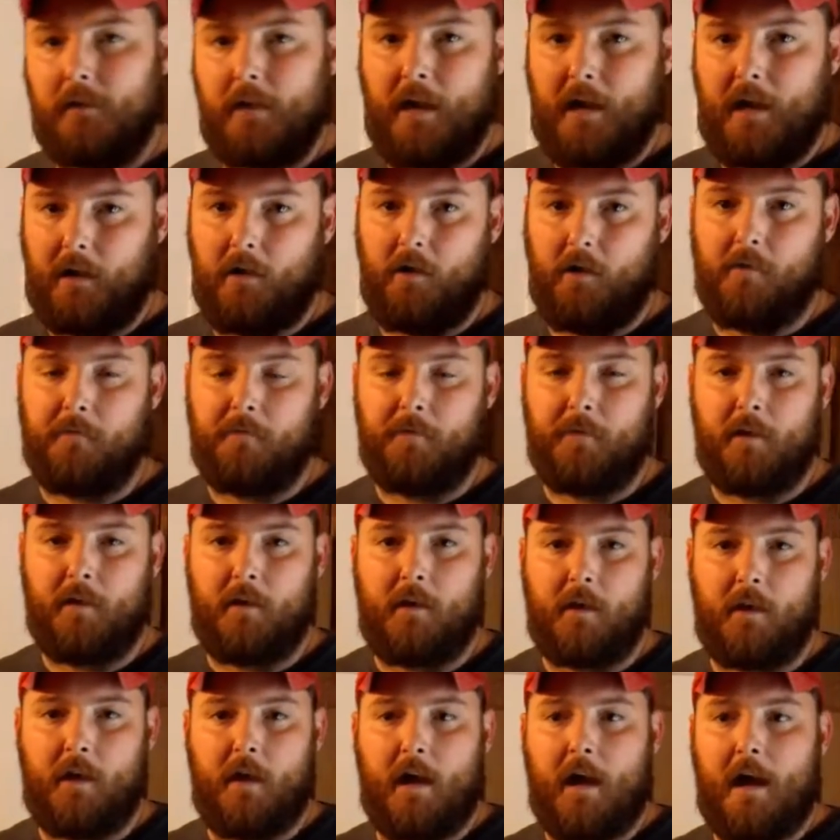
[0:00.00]
Let's say
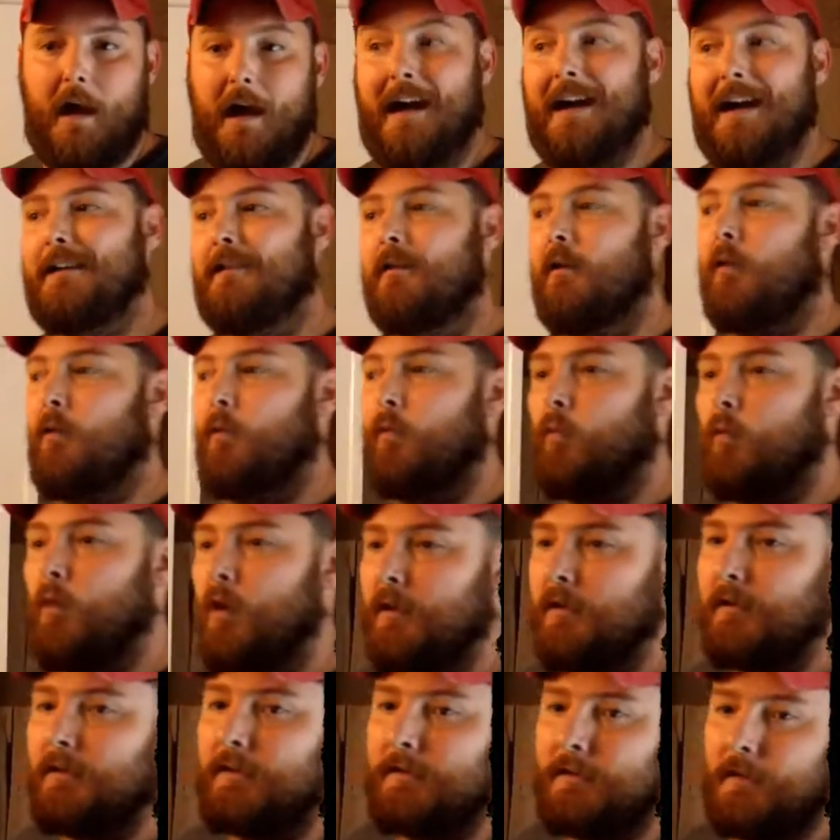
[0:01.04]
I want
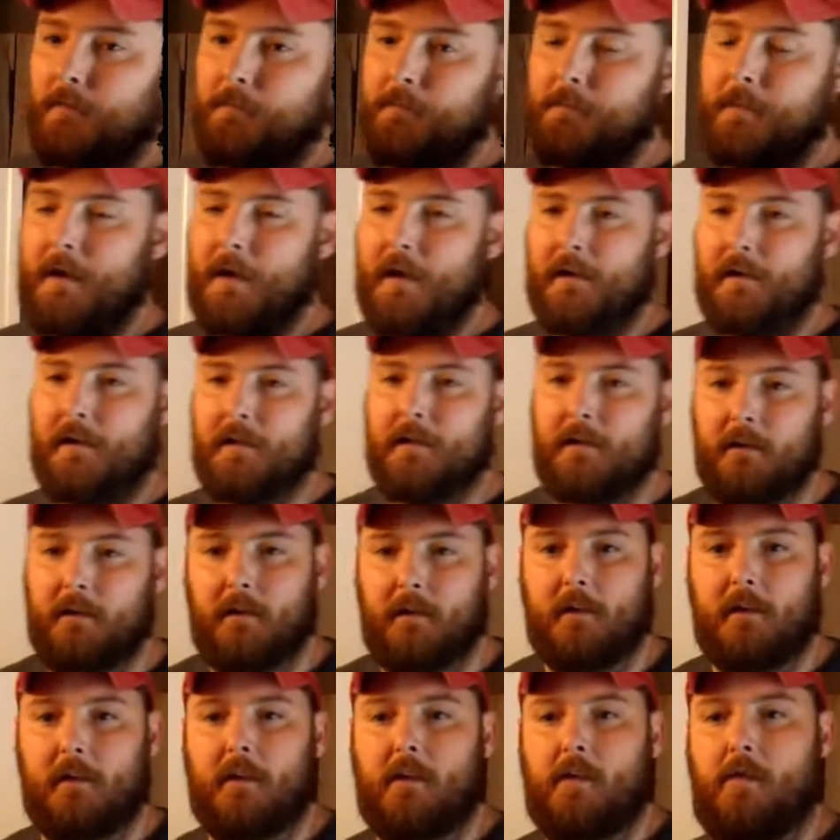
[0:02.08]
somebody to be a
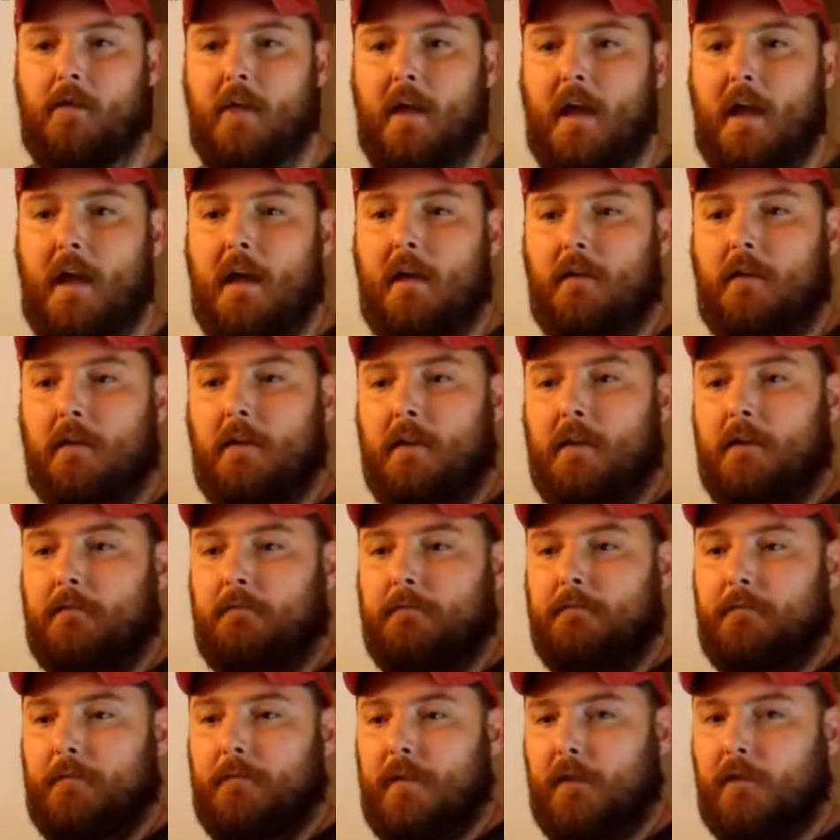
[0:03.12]
bricklayer.
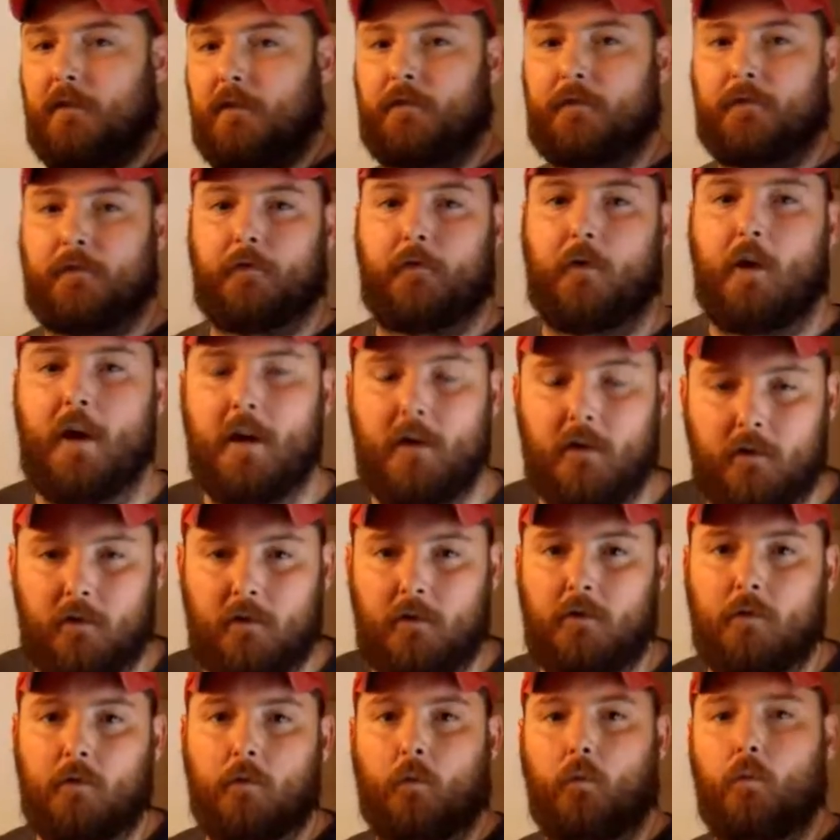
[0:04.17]
I don't want
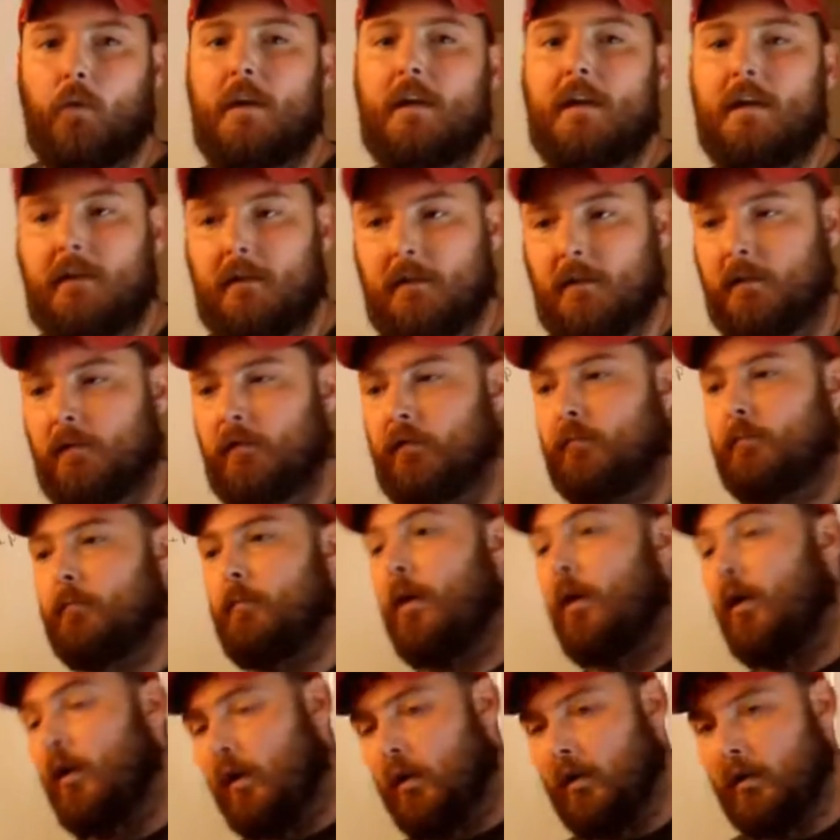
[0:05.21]
somebody
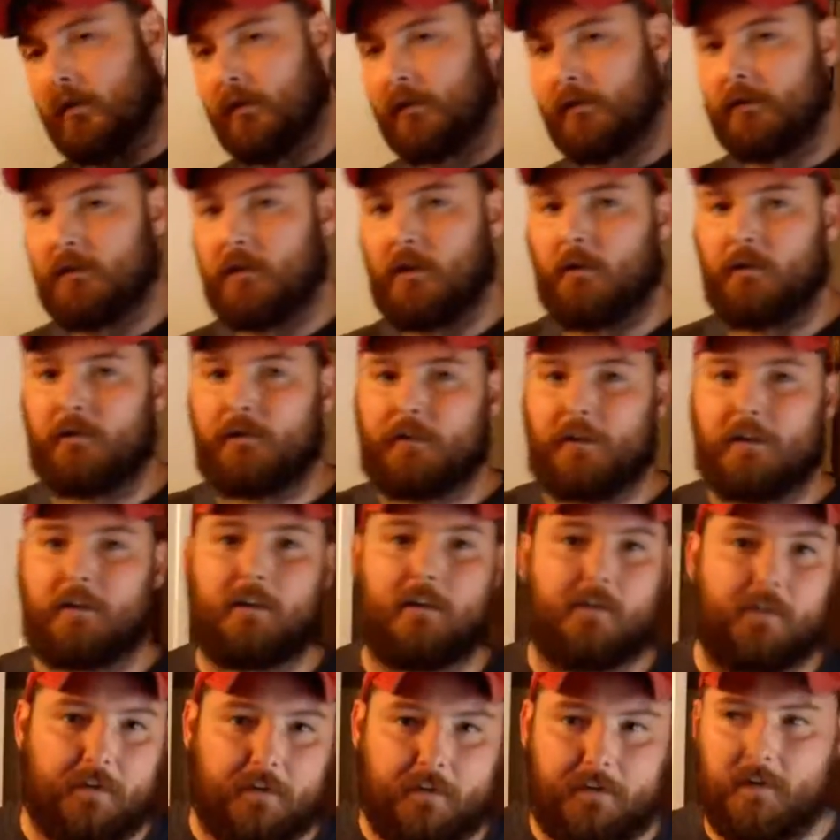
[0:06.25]
that
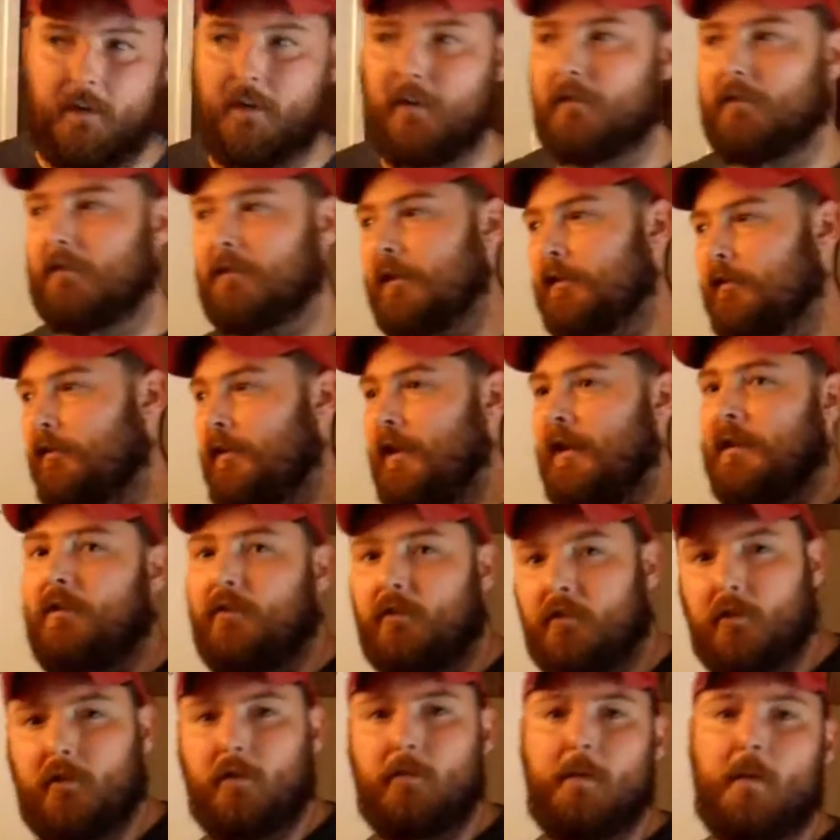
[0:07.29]
is frail,
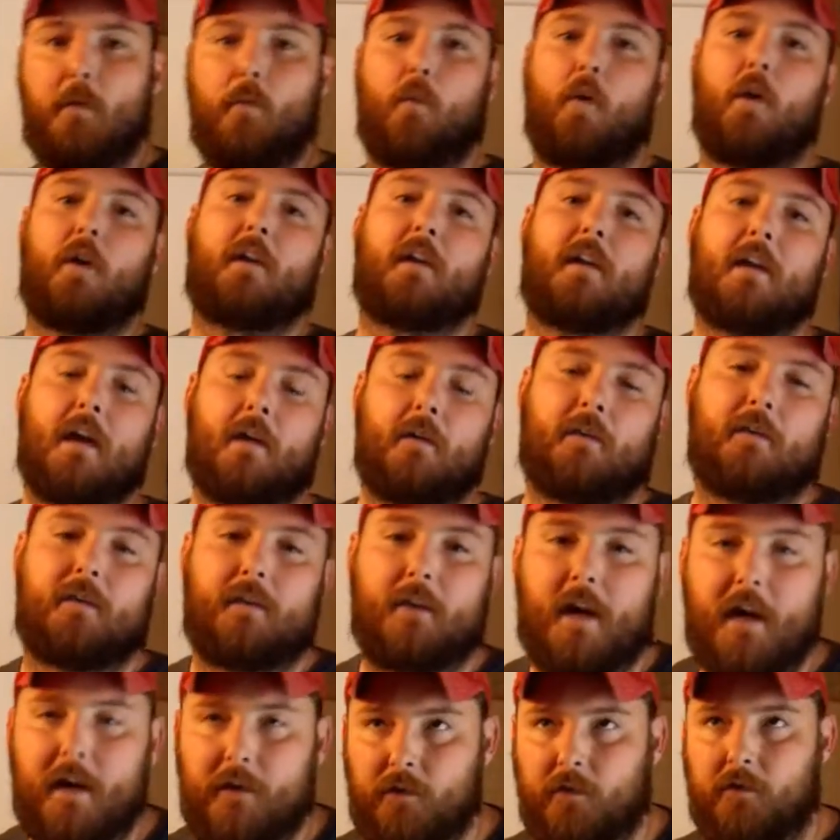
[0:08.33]
weak,
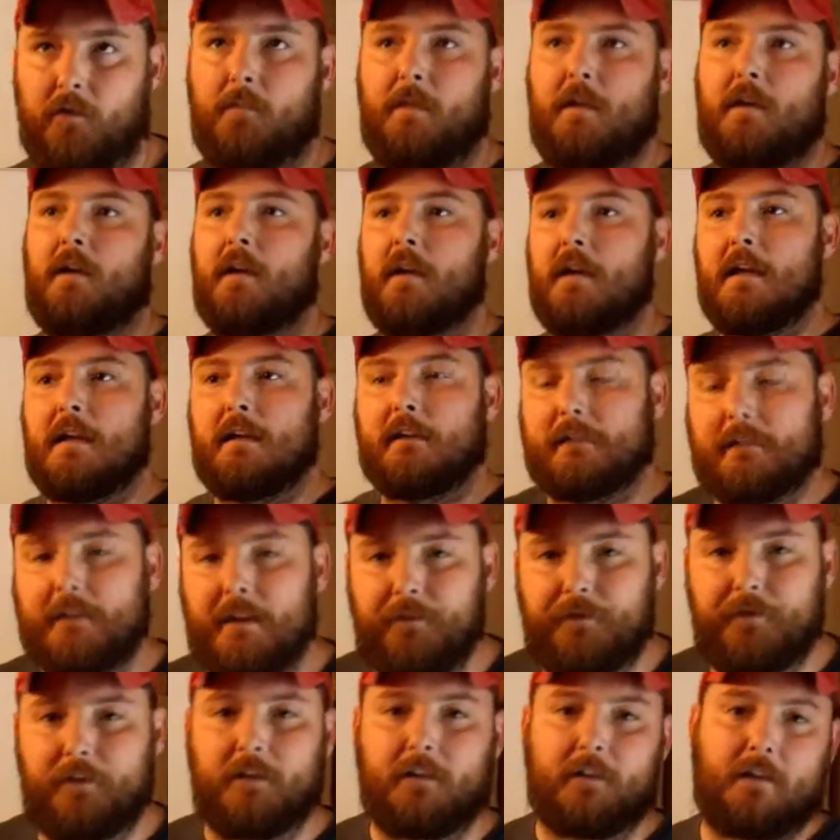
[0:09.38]
small, sickly of the
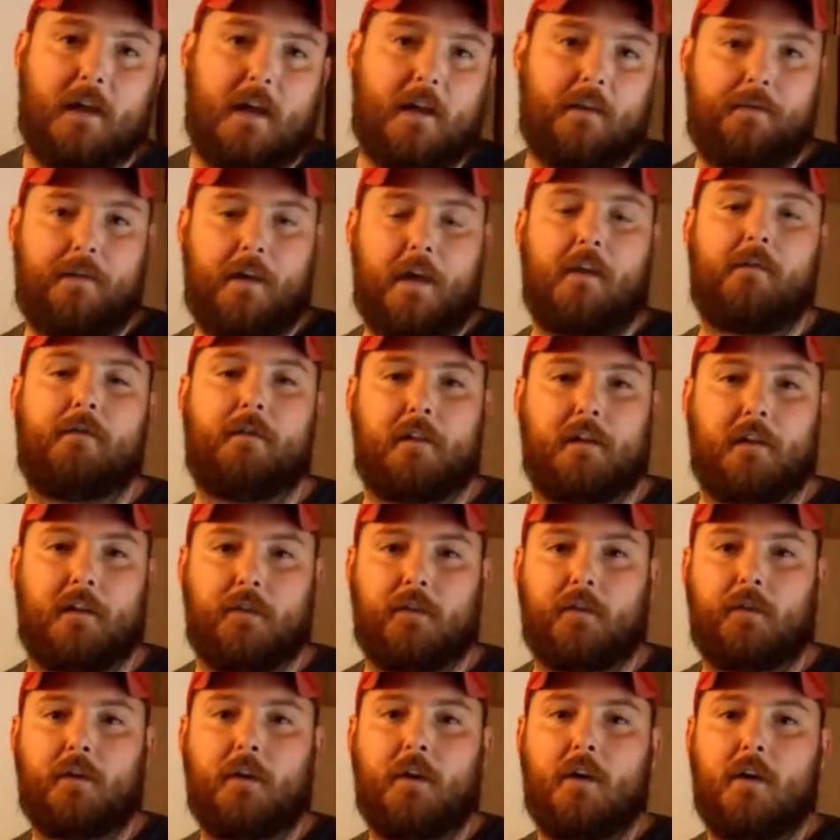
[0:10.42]
sun, things like that, because they're
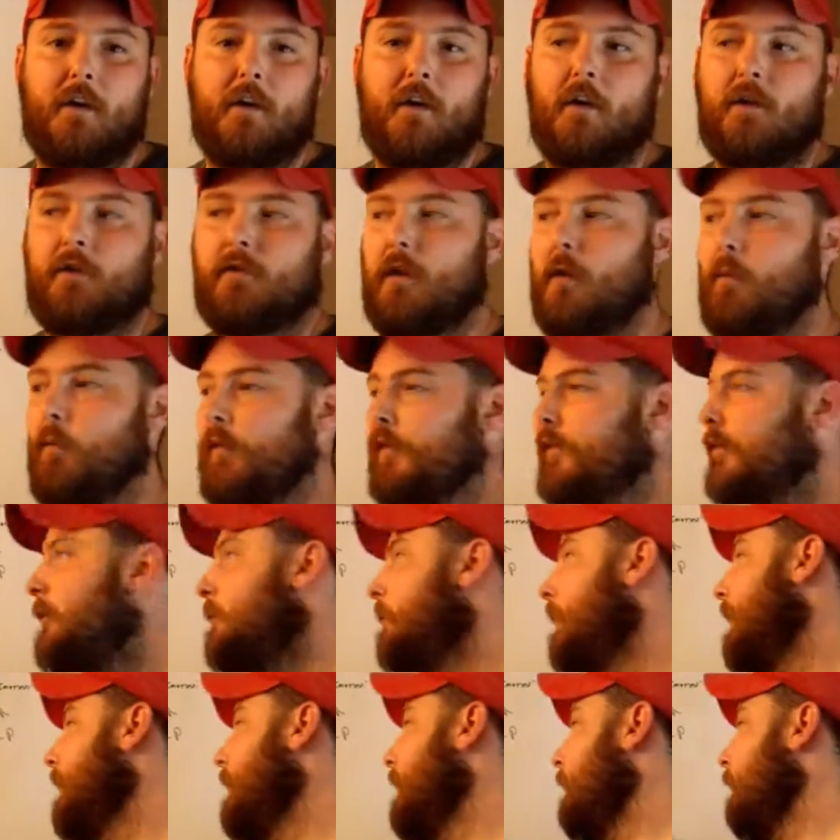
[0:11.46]
going to be working outside.
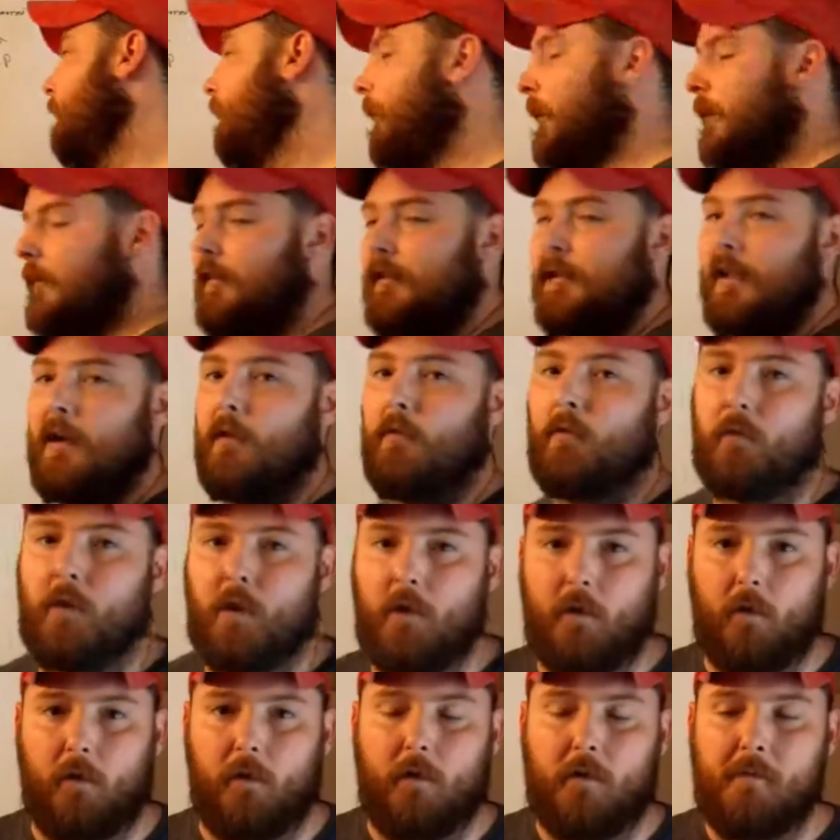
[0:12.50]
They're going to be lifting
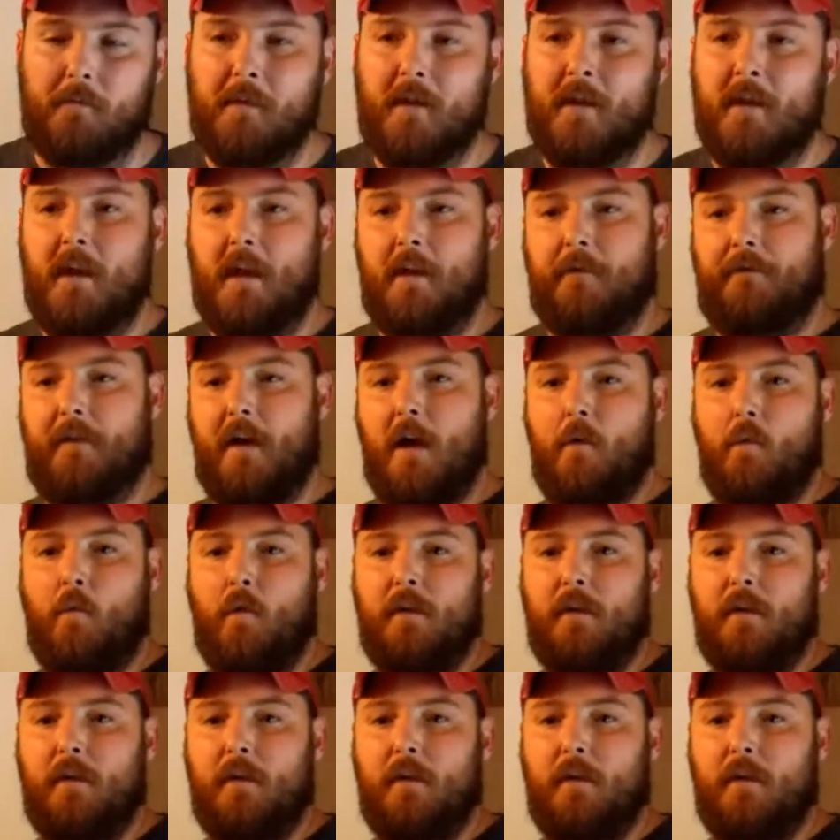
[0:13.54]
a lot of heaviness.